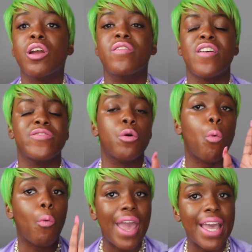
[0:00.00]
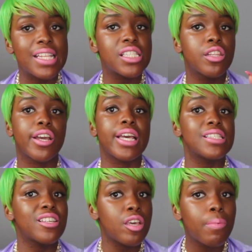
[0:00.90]
or even have to wait until there is
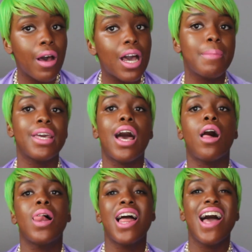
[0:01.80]
a coupon coming out,